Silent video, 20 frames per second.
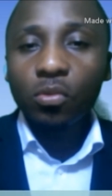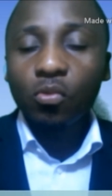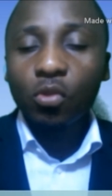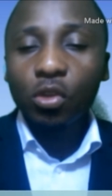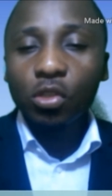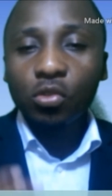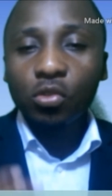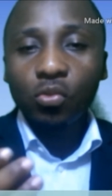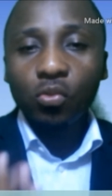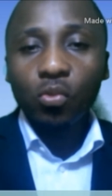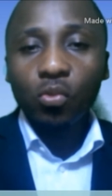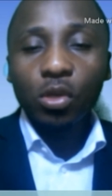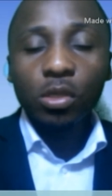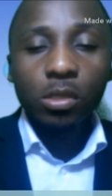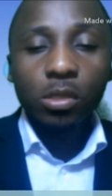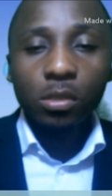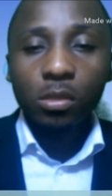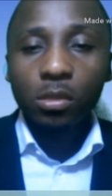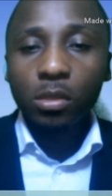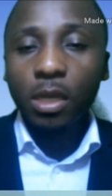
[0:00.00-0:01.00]
what you
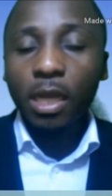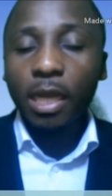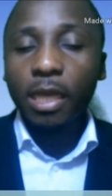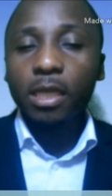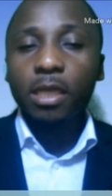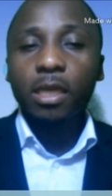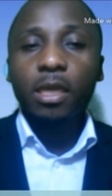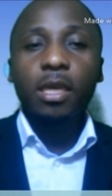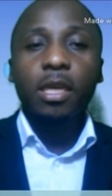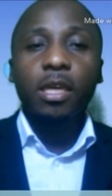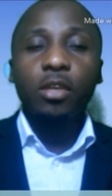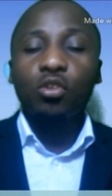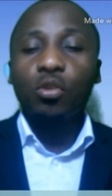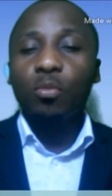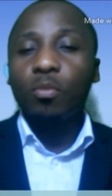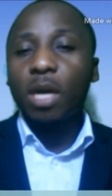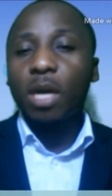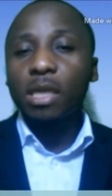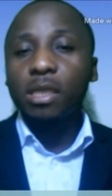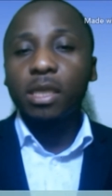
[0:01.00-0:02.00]
want, like your
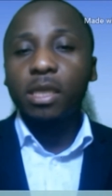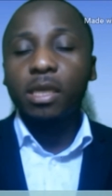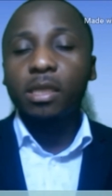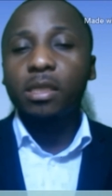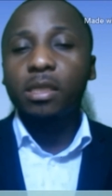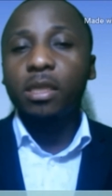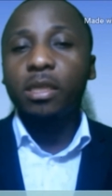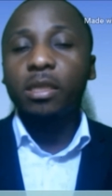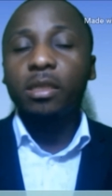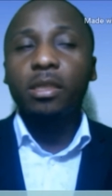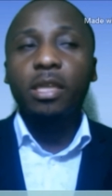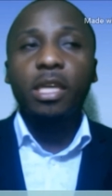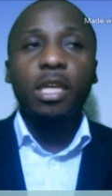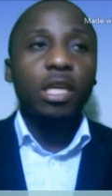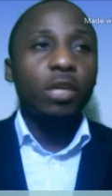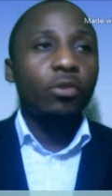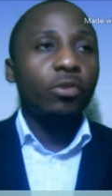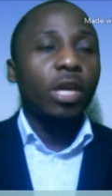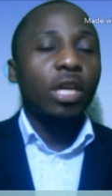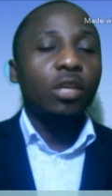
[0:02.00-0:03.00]
budget and the
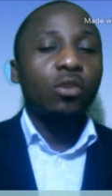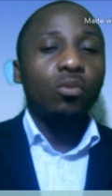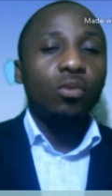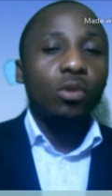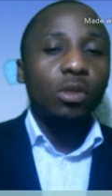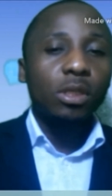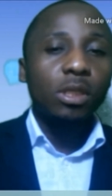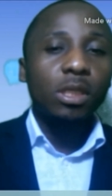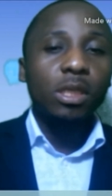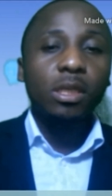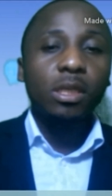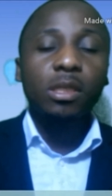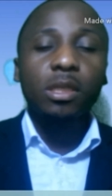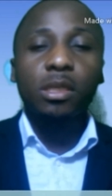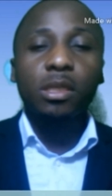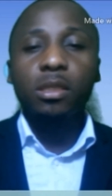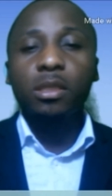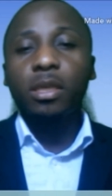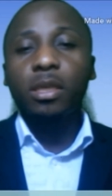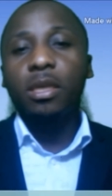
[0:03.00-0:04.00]
area you want it,
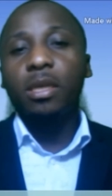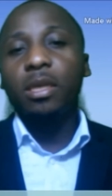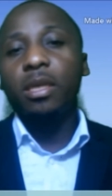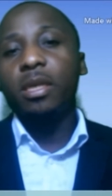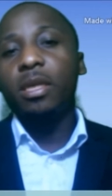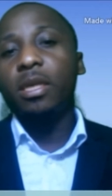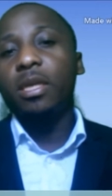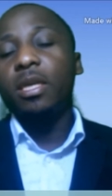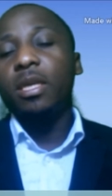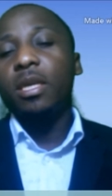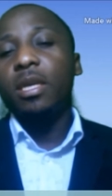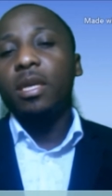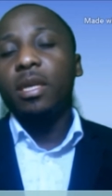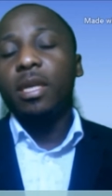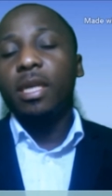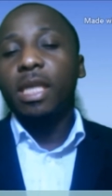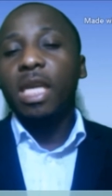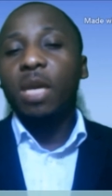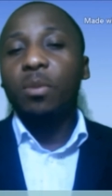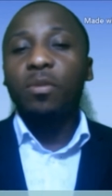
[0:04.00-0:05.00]
and
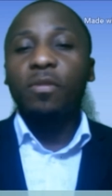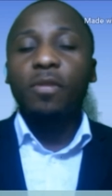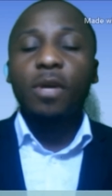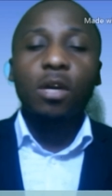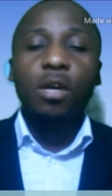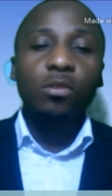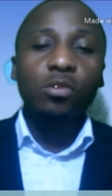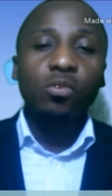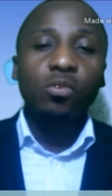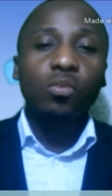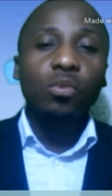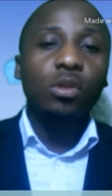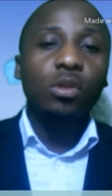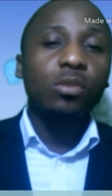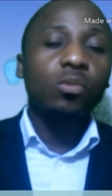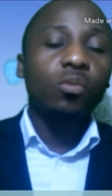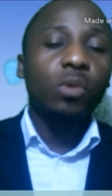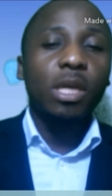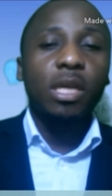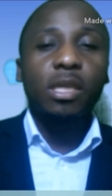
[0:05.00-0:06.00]
the type of house you
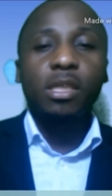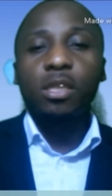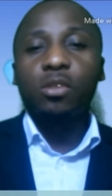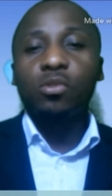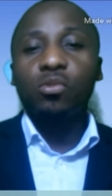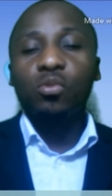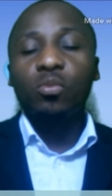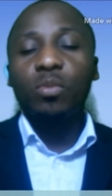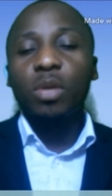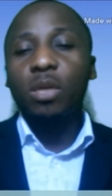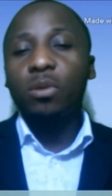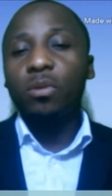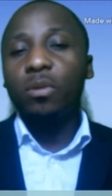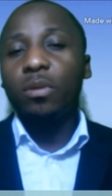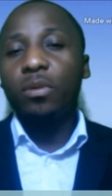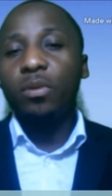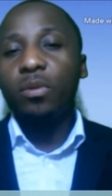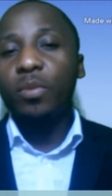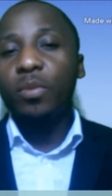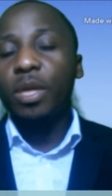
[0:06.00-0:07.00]
want, whether it's a 2-bedroom,
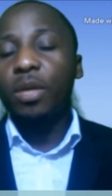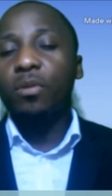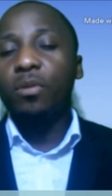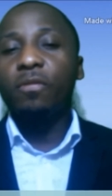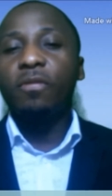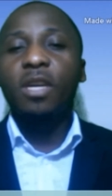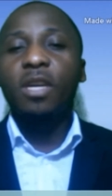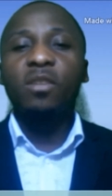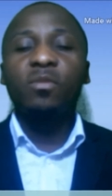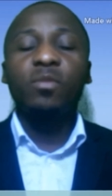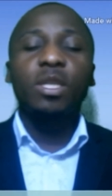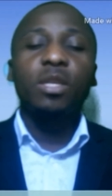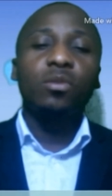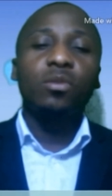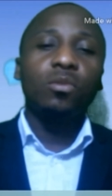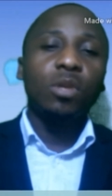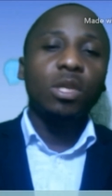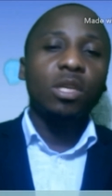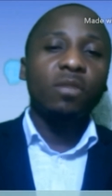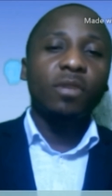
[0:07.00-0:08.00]
3-bedroom,
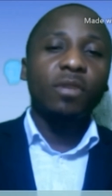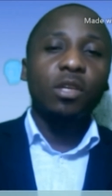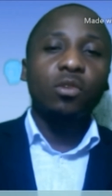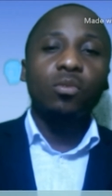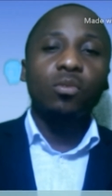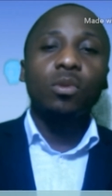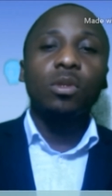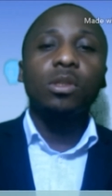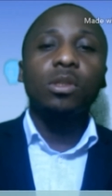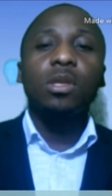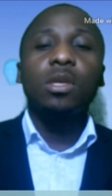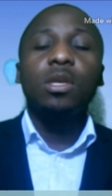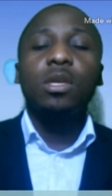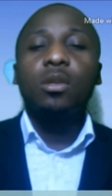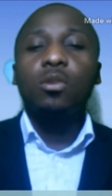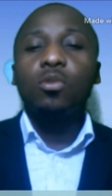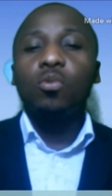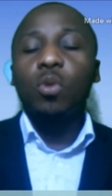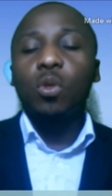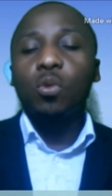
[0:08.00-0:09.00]
5-bedroom, whatever you want.
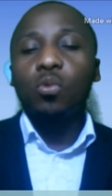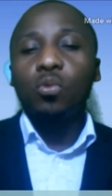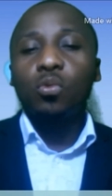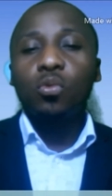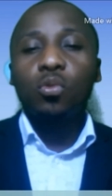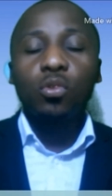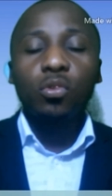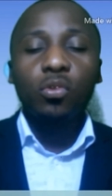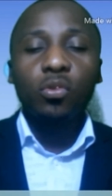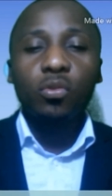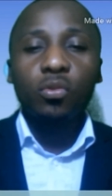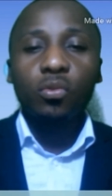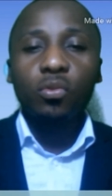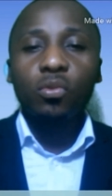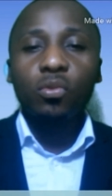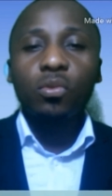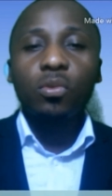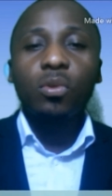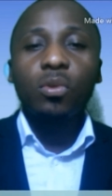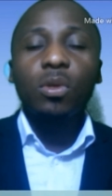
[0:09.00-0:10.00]
You could go
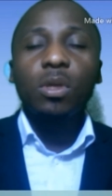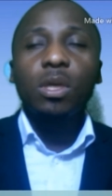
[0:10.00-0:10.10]
through,